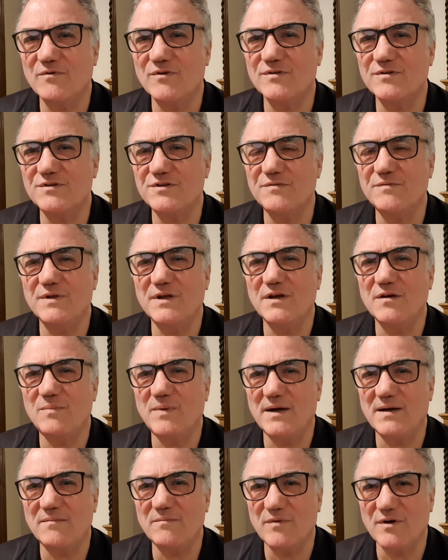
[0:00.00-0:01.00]
Once you know
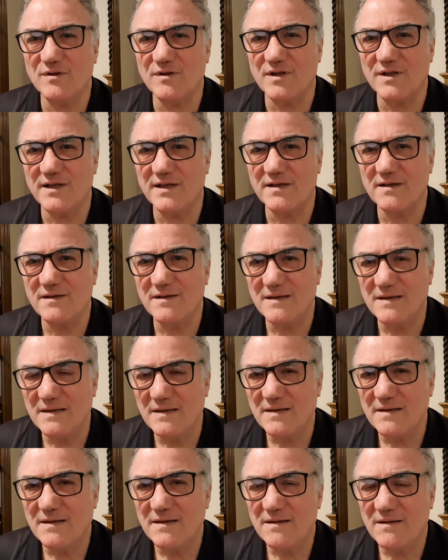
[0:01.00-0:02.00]
about modeling,
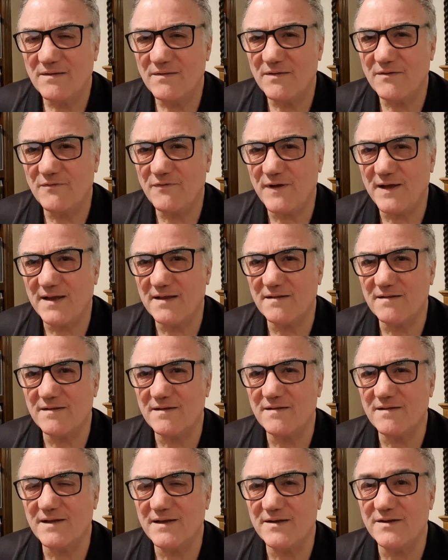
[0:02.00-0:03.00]
the fact
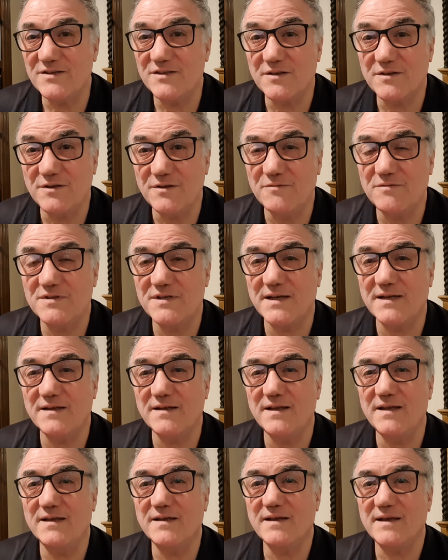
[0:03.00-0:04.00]
that there is a new
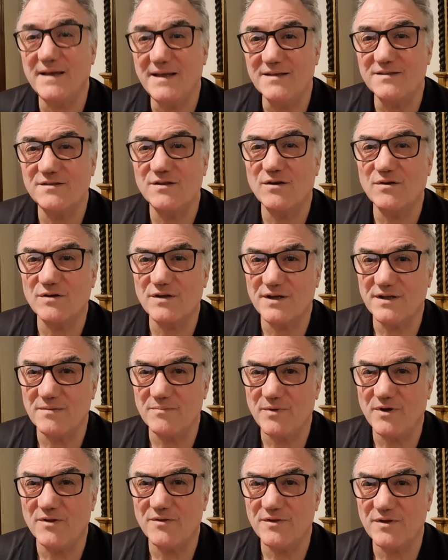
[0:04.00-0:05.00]
technique is not going
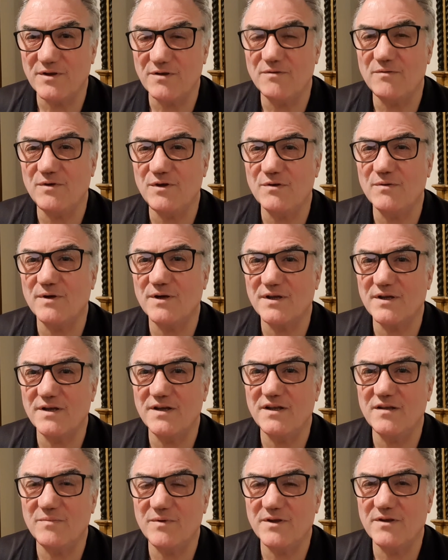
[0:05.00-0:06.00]
to bother you. You are
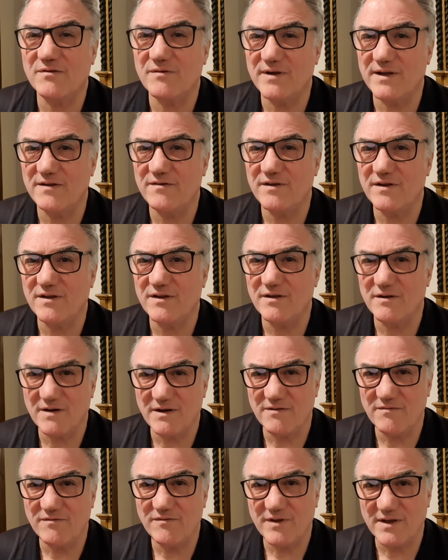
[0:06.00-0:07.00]
going to be creating
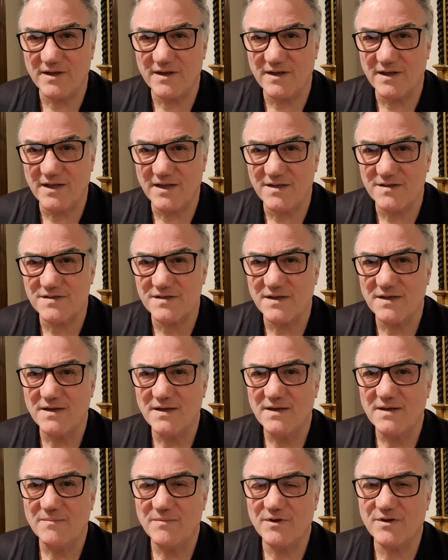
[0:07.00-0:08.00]
your own techniques
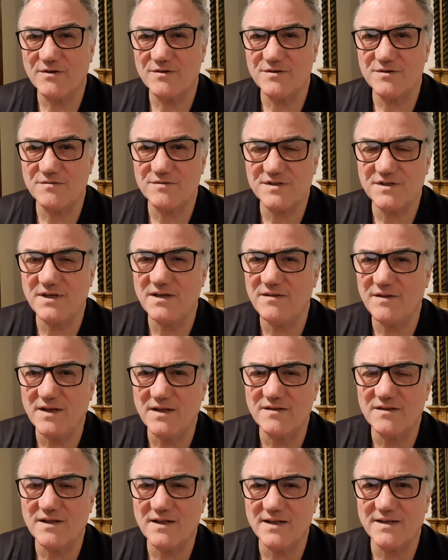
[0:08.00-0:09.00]
because you'll see the
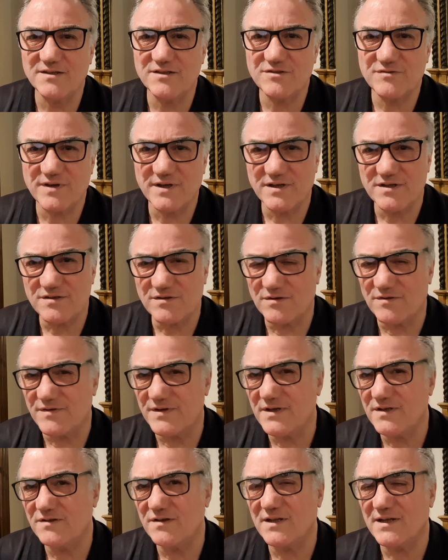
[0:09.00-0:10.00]
underlying structure or
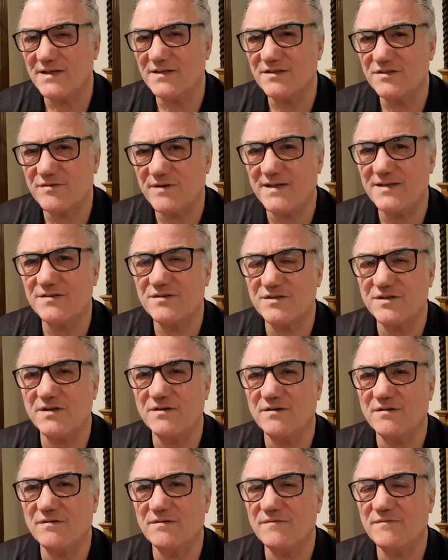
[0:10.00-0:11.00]
the underlying
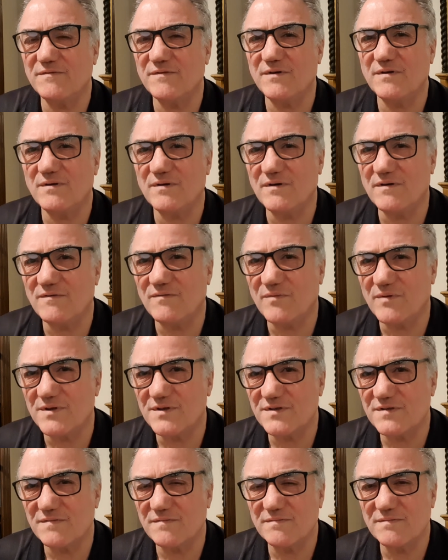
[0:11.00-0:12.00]
strategy of
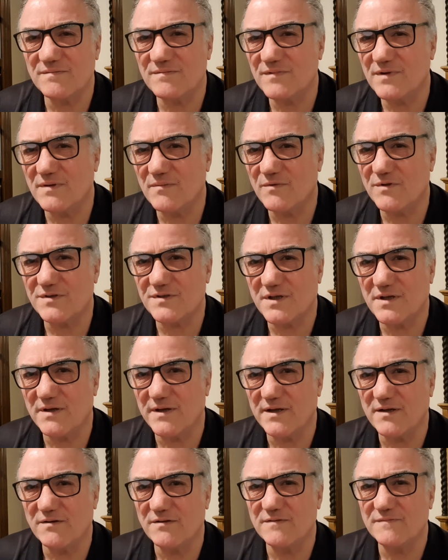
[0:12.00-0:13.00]
what's
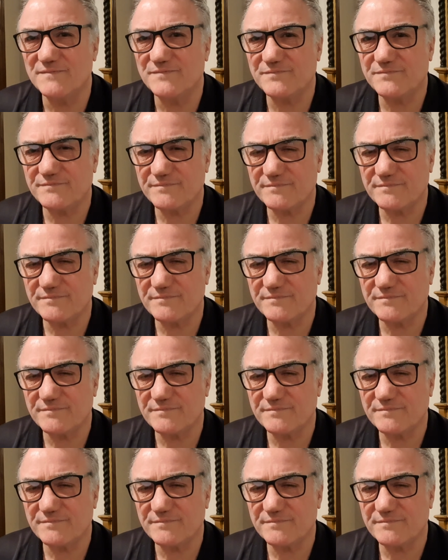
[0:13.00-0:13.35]
going on.